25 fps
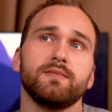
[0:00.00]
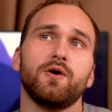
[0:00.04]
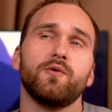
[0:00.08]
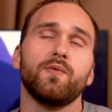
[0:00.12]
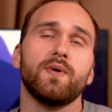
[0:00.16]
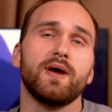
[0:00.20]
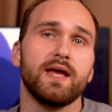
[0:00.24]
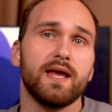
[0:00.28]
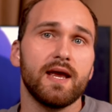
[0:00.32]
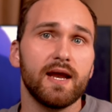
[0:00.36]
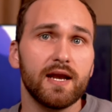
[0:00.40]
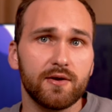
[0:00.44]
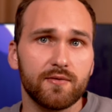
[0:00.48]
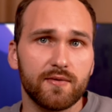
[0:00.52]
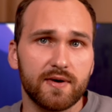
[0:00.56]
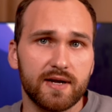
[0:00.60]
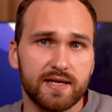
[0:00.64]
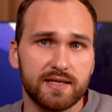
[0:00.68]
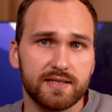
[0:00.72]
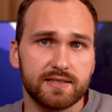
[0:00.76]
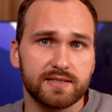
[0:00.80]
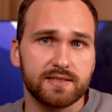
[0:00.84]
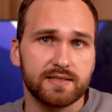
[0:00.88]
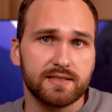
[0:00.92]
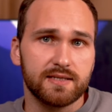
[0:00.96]
away
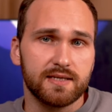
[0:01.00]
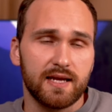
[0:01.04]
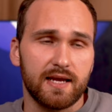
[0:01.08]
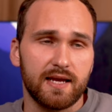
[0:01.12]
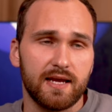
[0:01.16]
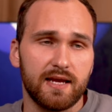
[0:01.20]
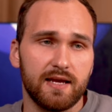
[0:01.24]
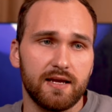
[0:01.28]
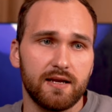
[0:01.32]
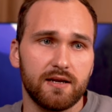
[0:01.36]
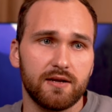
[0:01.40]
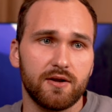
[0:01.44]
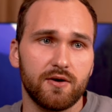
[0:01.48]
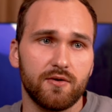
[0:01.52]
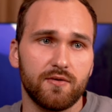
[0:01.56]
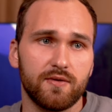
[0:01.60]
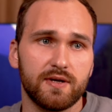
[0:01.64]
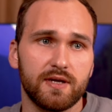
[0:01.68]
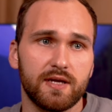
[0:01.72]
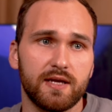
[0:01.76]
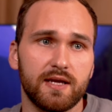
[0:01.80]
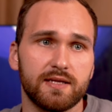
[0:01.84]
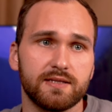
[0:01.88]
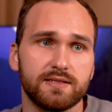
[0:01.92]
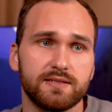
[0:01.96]
anyways and
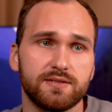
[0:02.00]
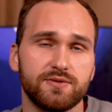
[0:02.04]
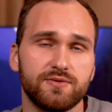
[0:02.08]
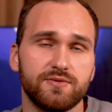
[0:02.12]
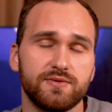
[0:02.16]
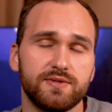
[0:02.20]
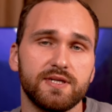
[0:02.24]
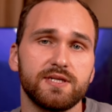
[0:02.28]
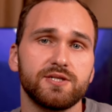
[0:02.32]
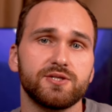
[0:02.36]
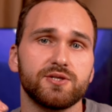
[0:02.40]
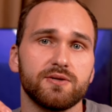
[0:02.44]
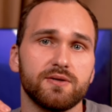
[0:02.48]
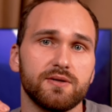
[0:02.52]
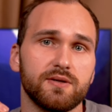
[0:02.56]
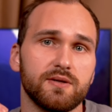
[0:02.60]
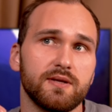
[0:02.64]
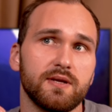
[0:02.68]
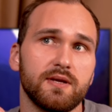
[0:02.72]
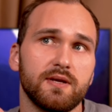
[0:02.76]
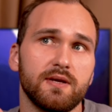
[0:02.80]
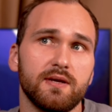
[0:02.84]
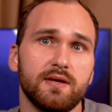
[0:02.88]
going into digital